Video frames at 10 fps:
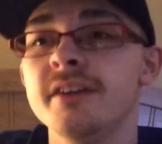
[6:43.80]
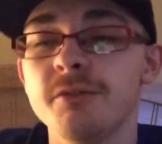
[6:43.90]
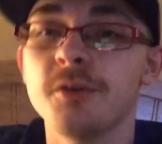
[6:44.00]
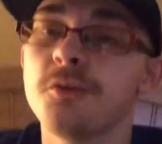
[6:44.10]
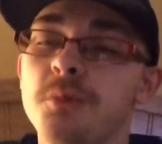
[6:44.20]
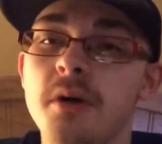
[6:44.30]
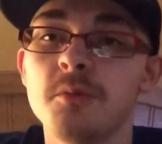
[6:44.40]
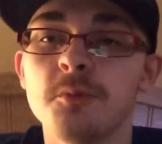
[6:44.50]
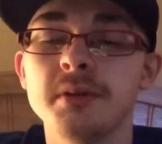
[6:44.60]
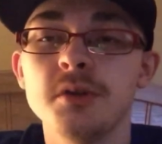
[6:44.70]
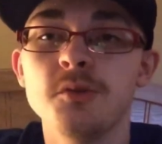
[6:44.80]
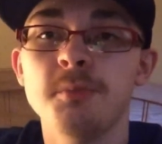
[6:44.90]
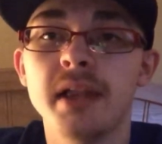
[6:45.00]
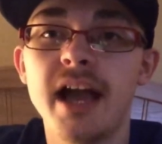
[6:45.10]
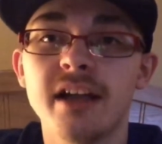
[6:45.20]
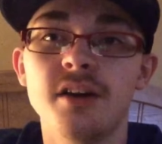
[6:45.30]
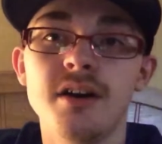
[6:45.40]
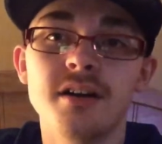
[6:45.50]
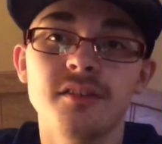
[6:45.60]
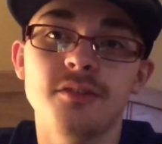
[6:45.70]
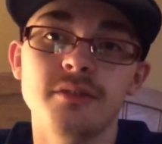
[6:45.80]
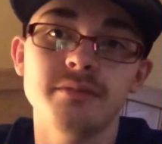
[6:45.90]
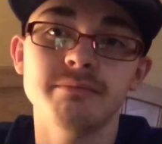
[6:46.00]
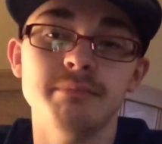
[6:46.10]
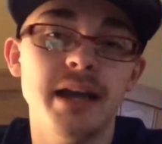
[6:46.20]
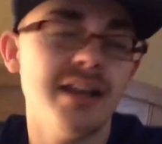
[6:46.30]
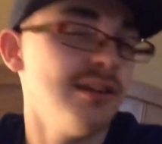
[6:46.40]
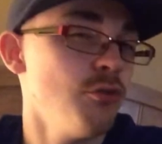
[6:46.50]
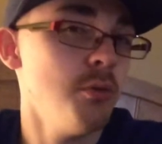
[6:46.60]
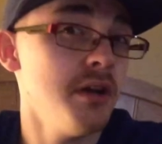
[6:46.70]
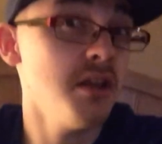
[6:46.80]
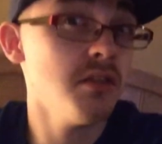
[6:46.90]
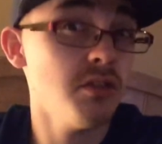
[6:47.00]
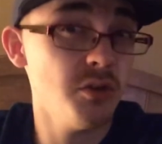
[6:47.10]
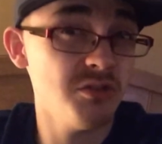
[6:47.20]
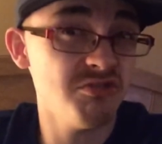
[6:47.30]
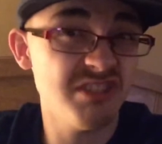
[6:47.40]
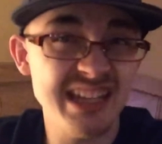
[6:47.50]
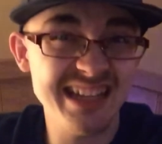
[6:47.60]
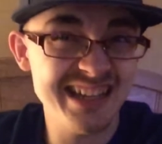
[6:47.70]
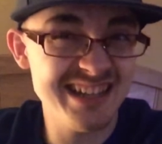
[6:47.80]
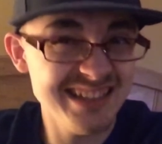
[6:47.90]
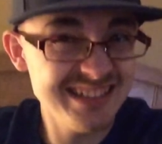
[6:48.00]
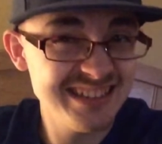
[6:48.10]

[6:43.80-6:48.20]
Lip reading: First one was Blues Blackhawks back in 2013,